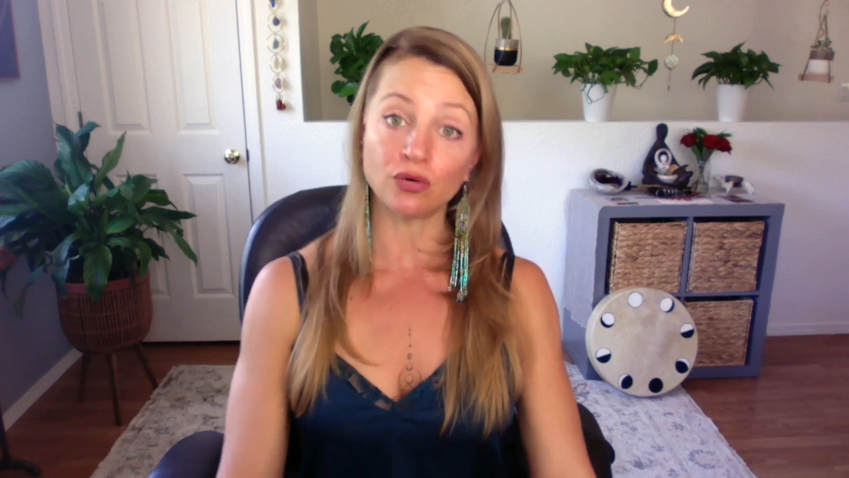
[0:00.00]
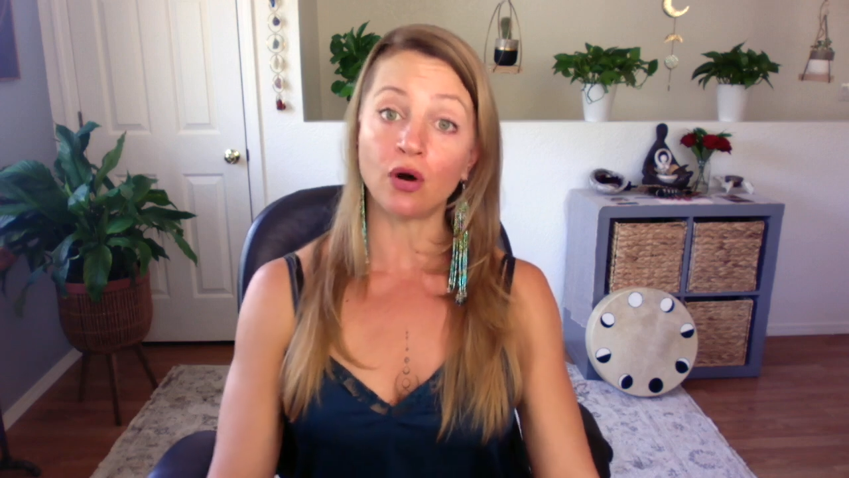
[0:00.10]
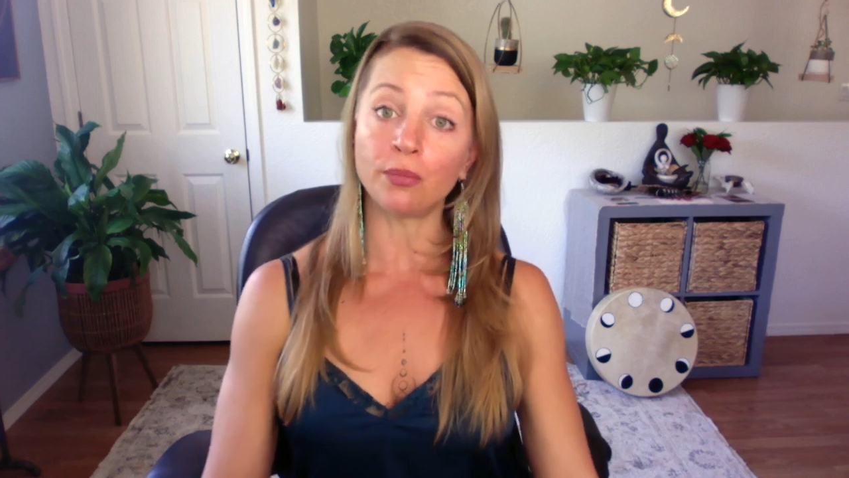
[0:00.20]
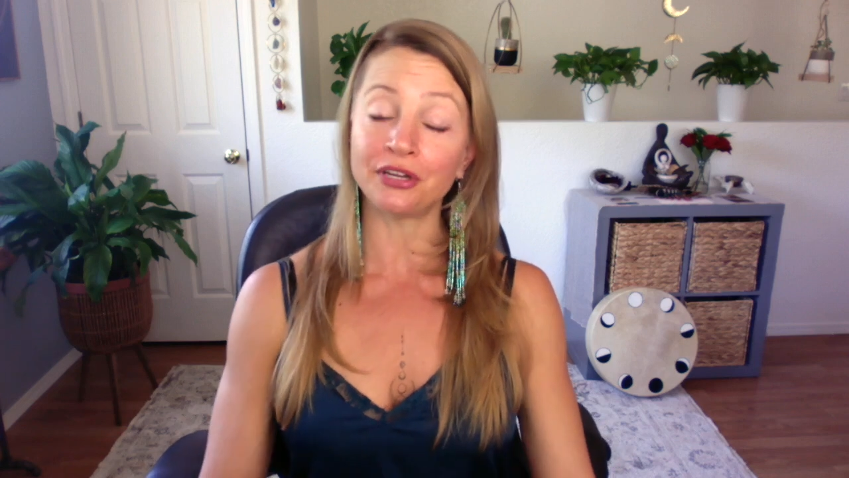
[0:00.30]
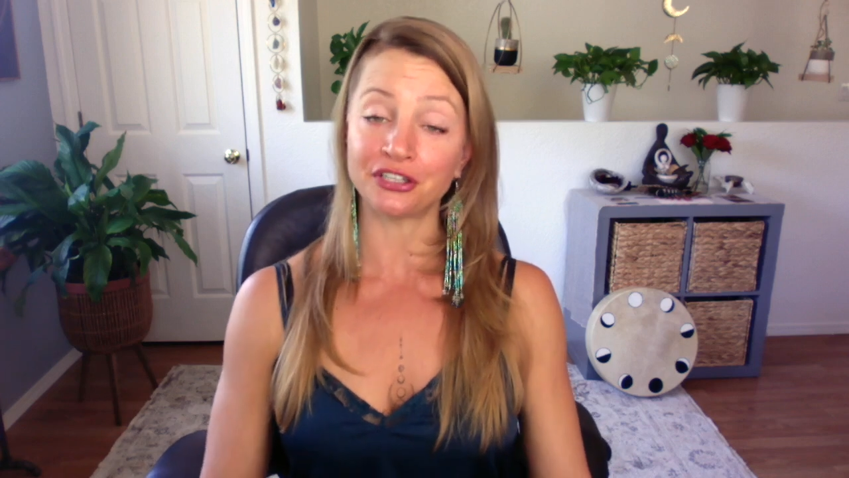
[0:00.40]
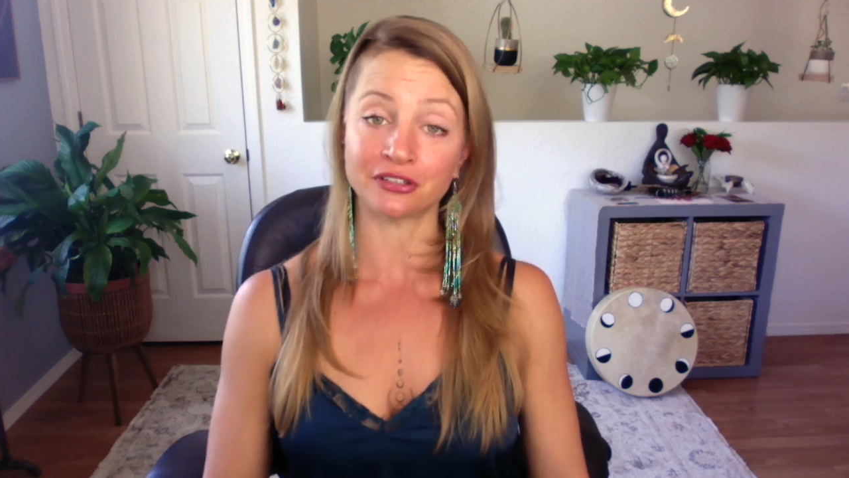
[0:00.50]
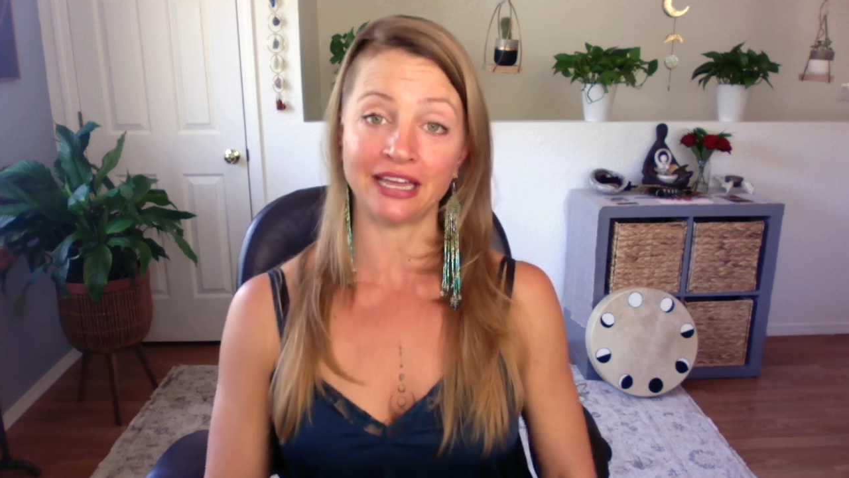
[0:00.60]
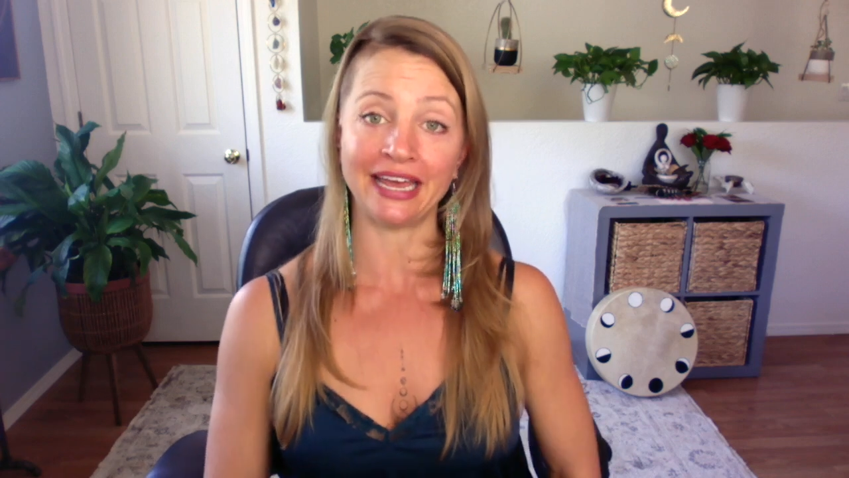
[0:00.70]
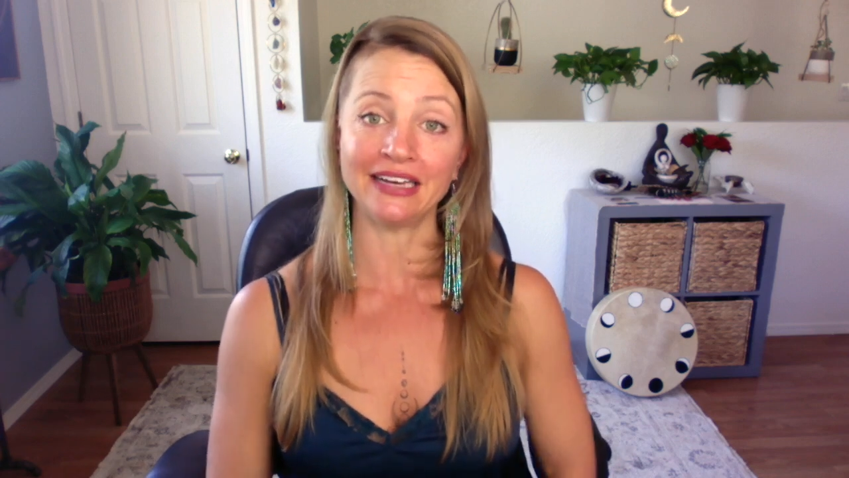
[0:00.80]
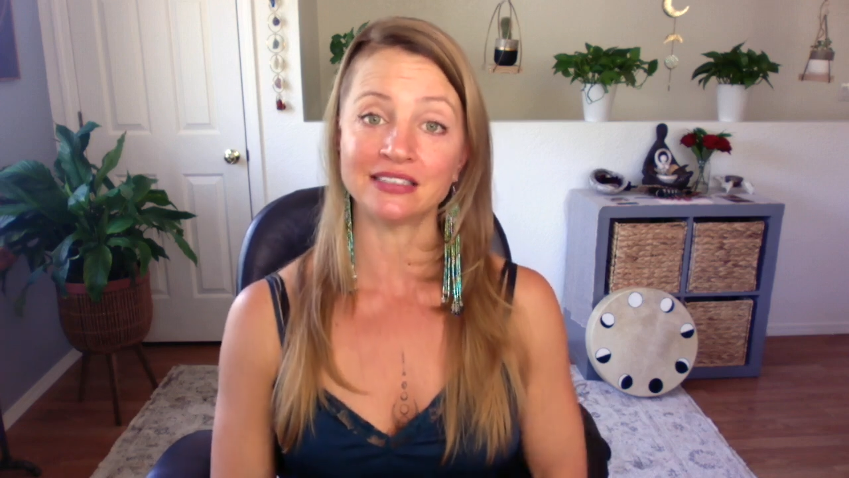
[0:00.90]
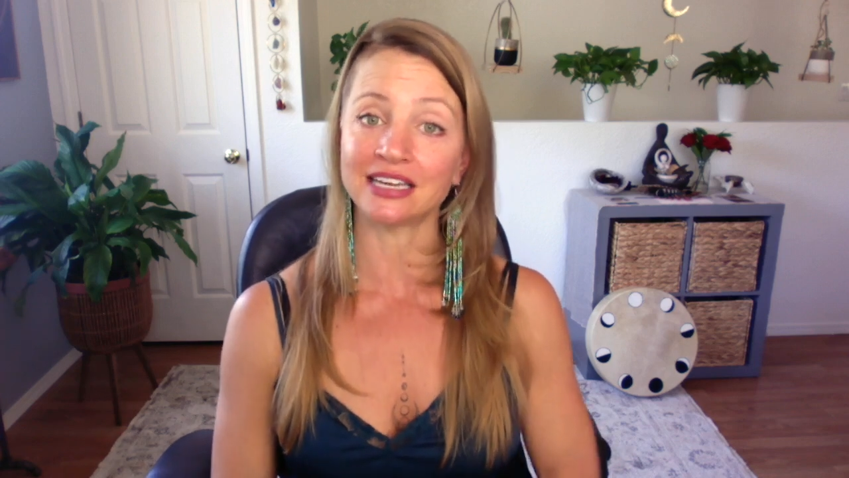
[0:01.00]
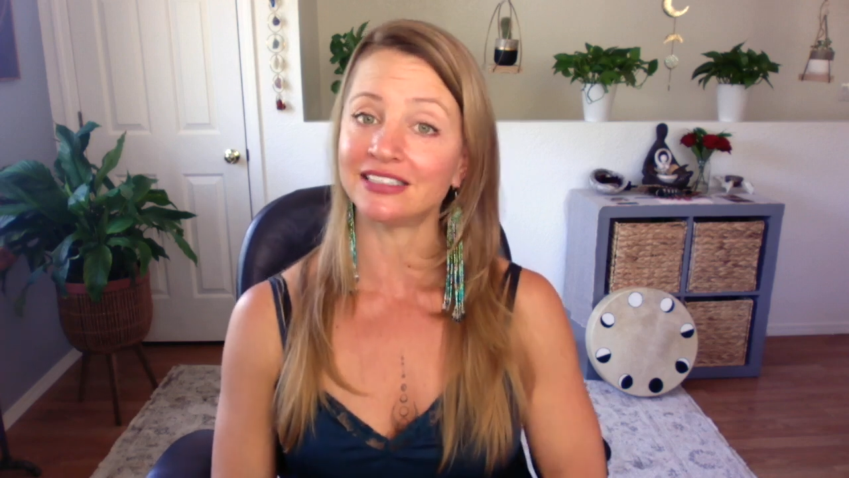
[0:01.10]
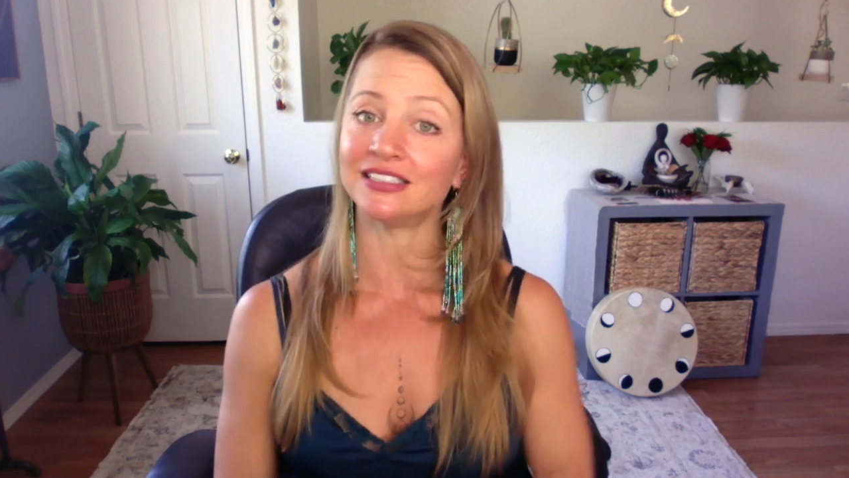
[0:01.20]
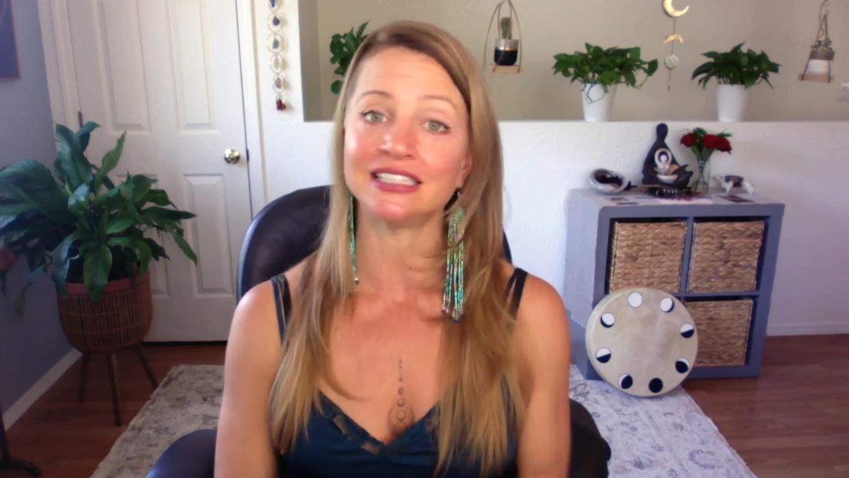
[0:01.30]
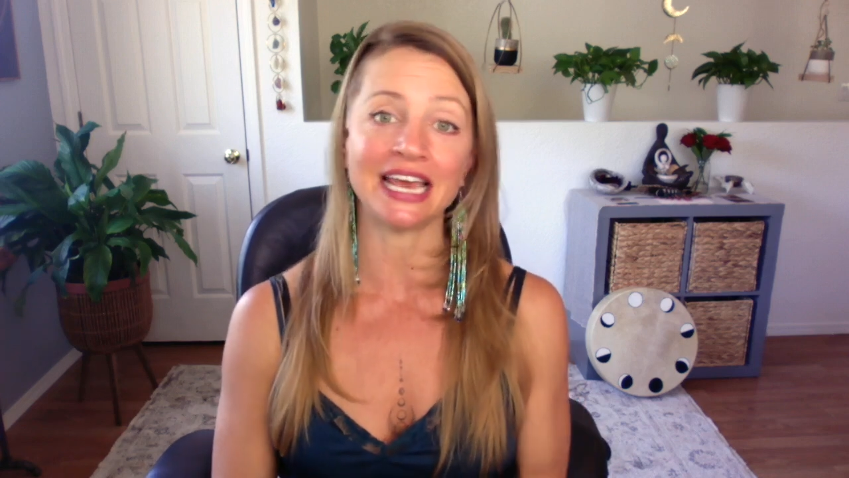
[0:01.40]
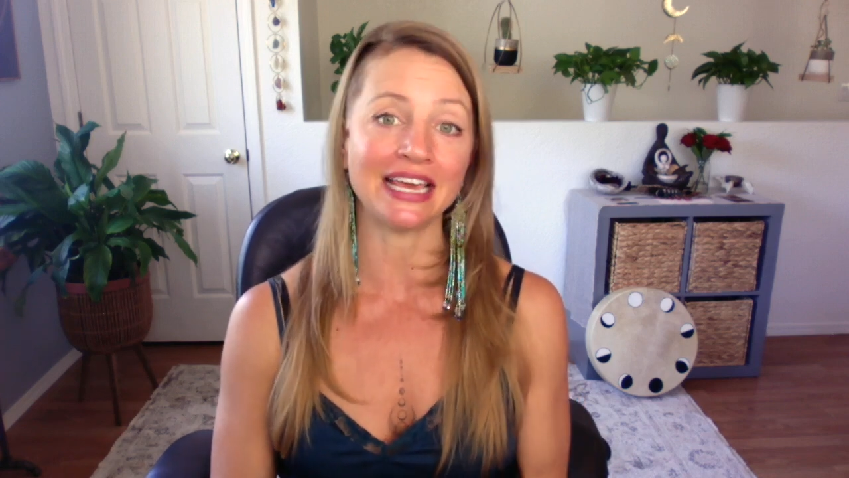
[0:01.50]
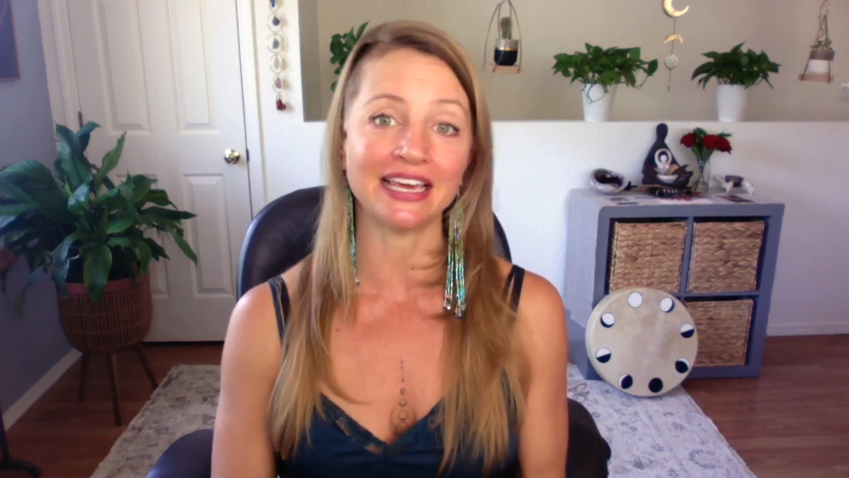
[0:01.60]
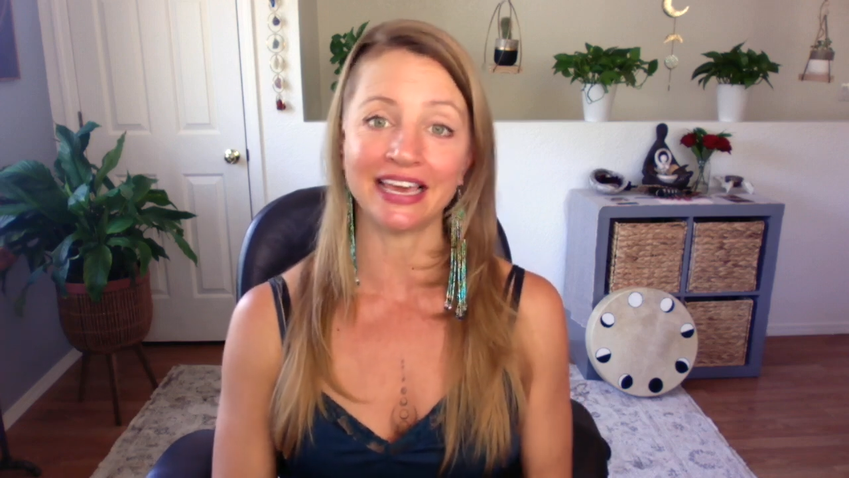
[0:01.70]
open your legs and to take